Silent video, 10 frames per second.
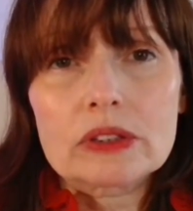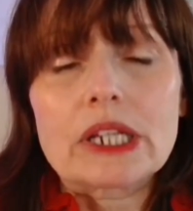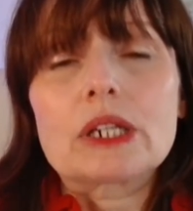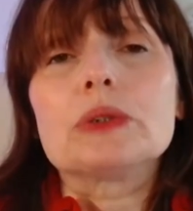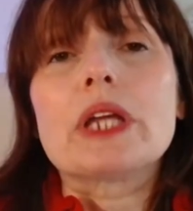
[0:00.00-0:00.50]

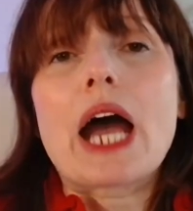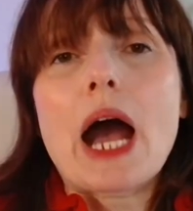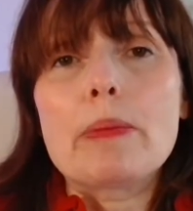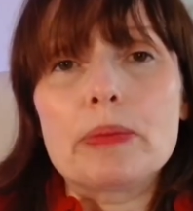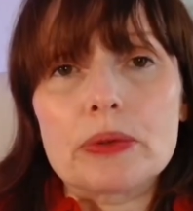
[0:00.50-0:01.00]
that could
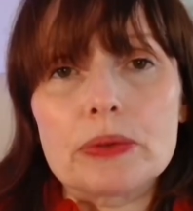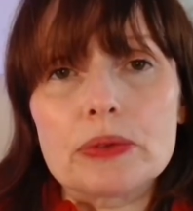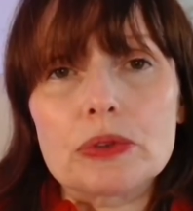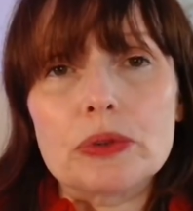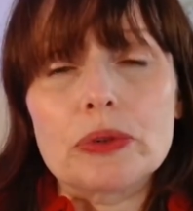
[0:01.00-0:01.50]
happen
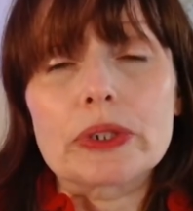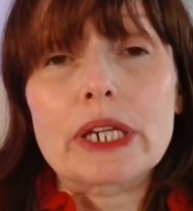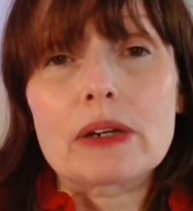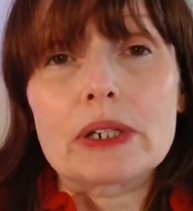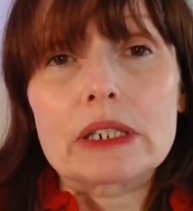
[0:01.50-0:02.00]
to your
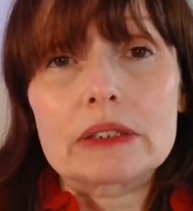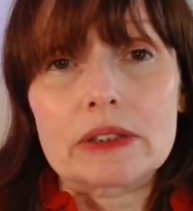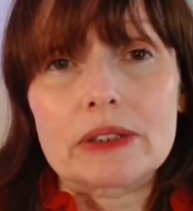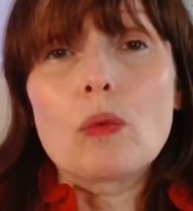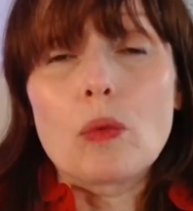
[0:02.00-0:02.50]

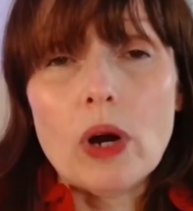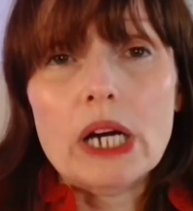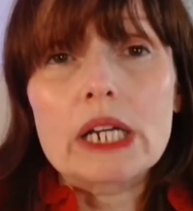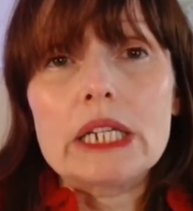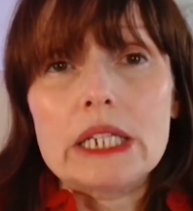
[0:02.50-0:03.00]
character?
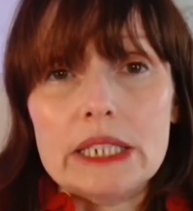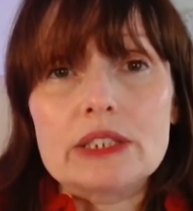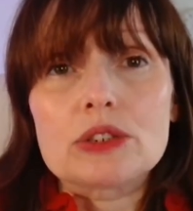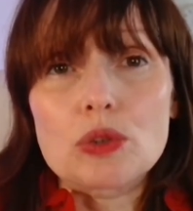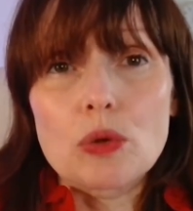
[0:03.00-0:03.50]
What
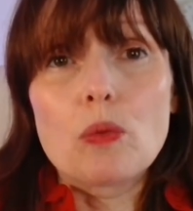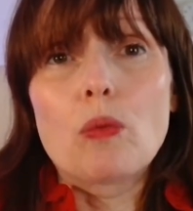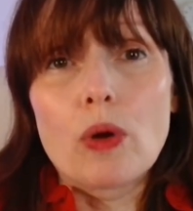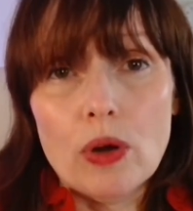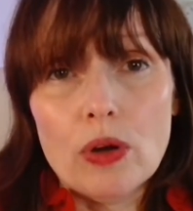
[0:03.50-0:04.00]
is the
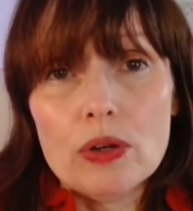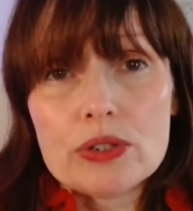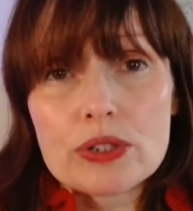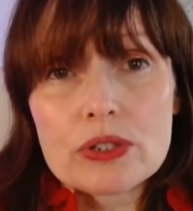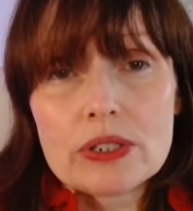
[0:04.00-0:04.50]

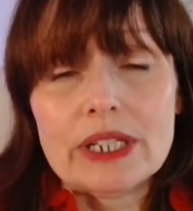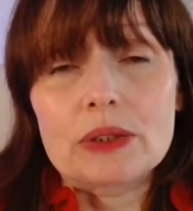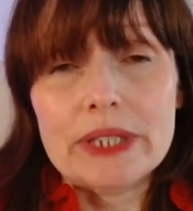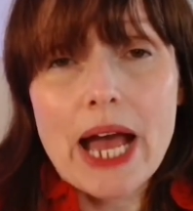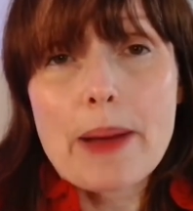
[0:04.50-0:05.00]
worst that
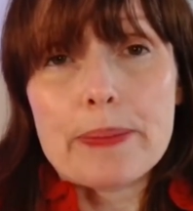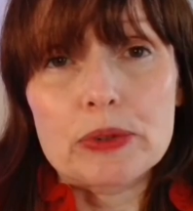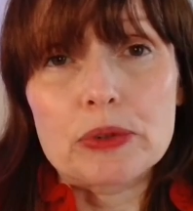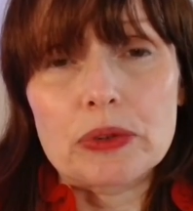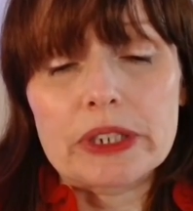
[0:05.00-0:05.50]
could
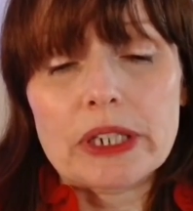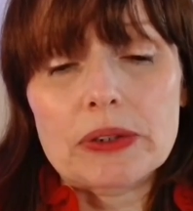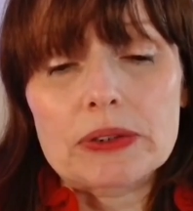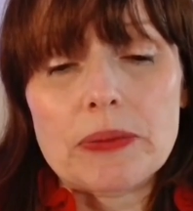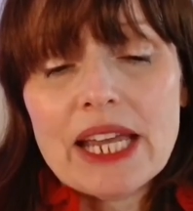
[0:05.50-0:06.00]
happen to your
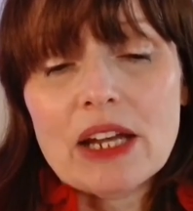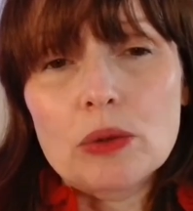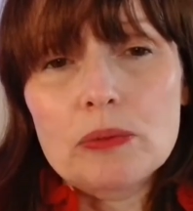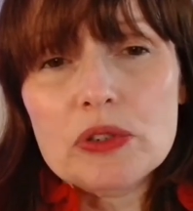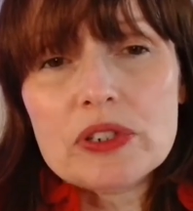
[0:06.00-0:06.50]
character? And
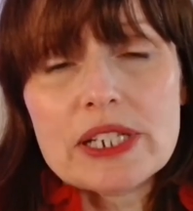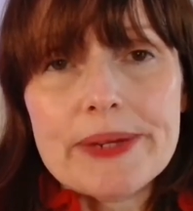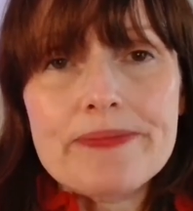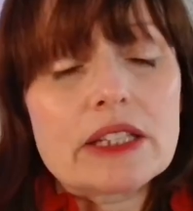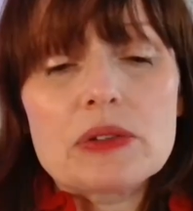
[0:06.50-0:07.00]

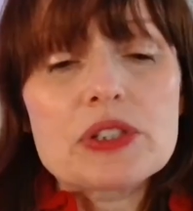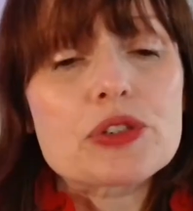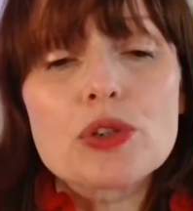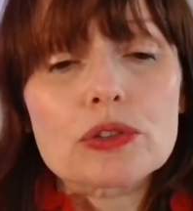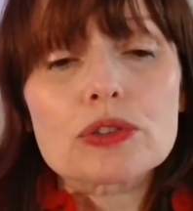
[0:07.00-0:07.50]
obviously, there is
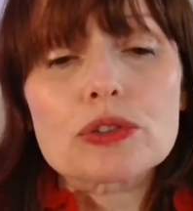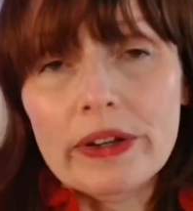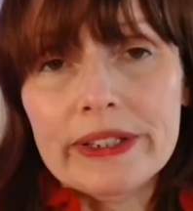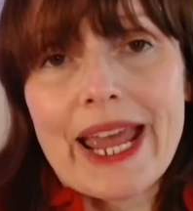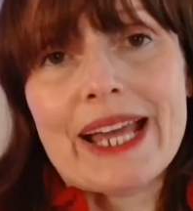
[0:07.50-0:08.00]
not
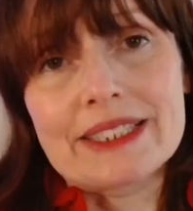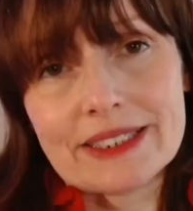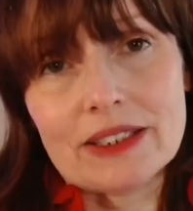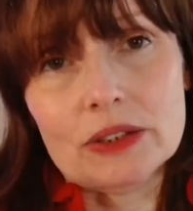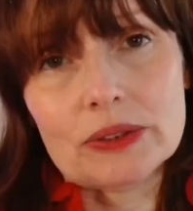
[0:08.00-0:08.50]
one
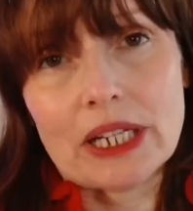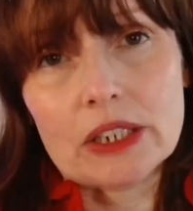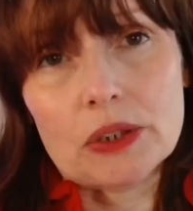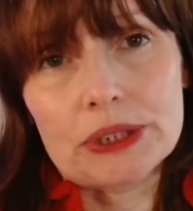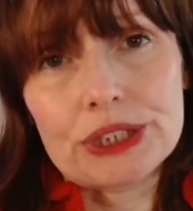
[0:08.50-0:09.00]
answer to
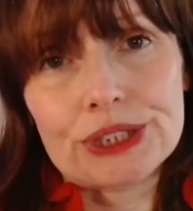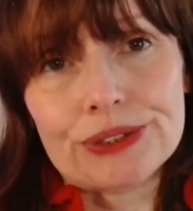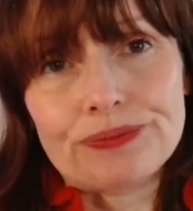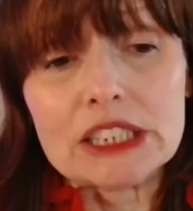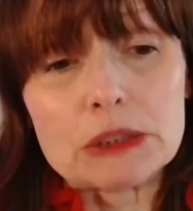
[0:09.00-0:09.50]
that
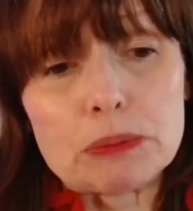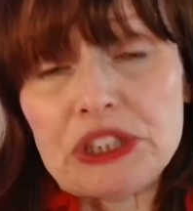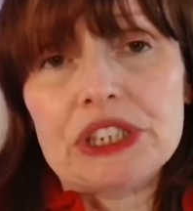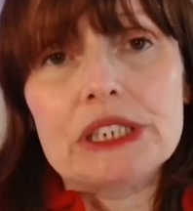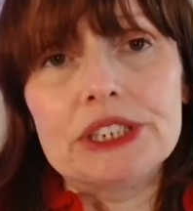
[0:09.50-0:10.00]
question,
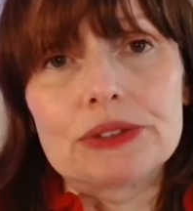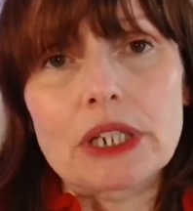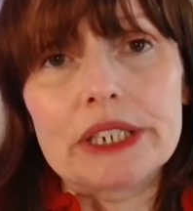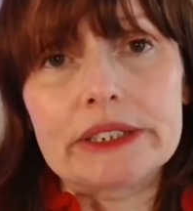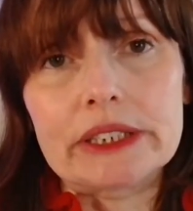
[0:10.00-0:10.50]
especially in
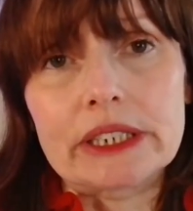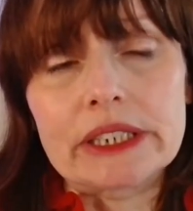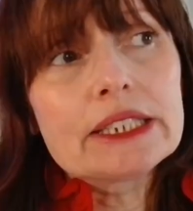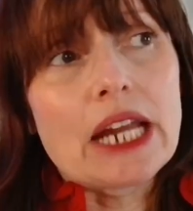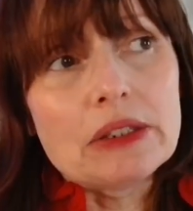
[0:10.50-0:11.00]
writing.
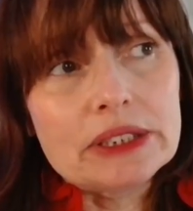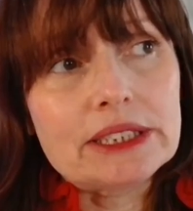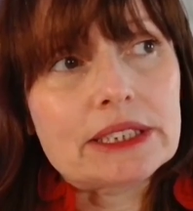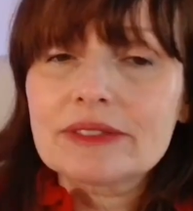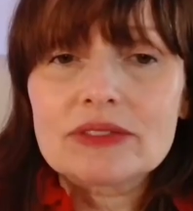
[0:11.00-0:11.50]
There
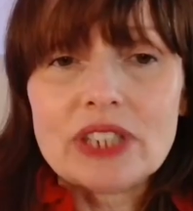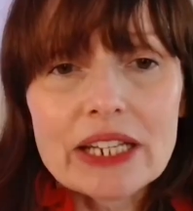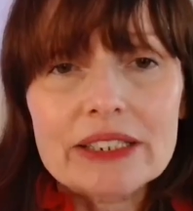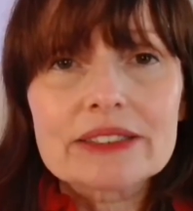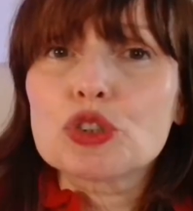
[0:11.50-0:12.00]
is
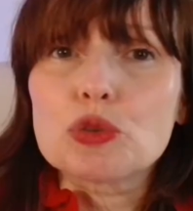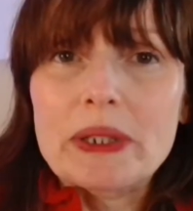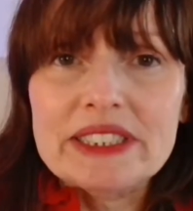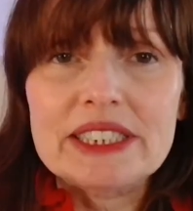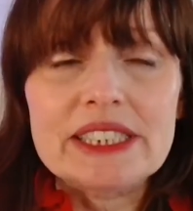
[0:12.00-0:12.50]
10,
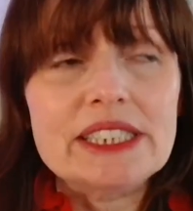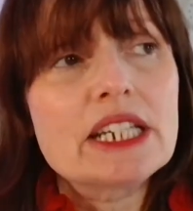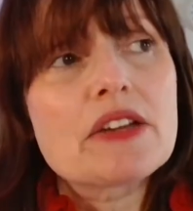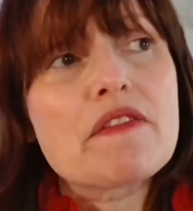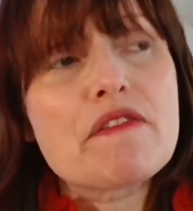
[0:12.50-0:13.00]
20,
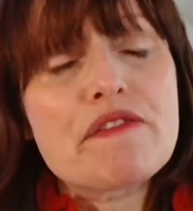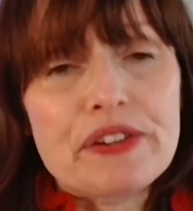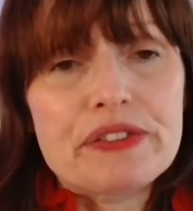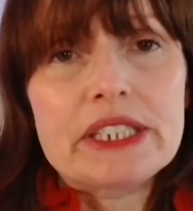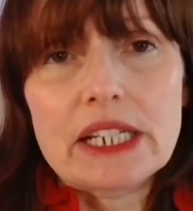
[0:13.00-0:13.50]

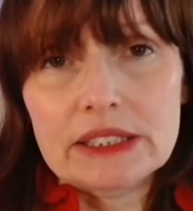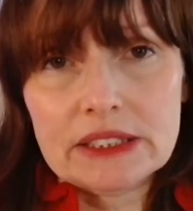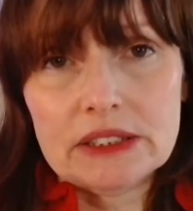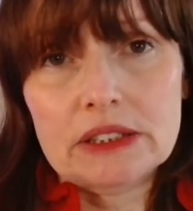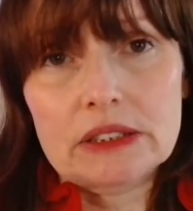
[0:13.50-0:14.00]
50
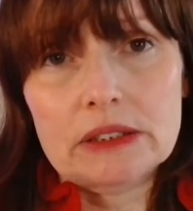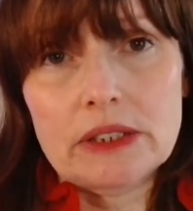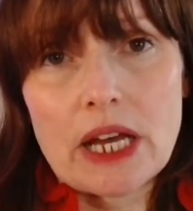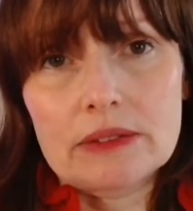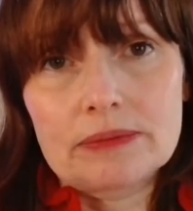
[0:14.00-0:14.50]
answers to that.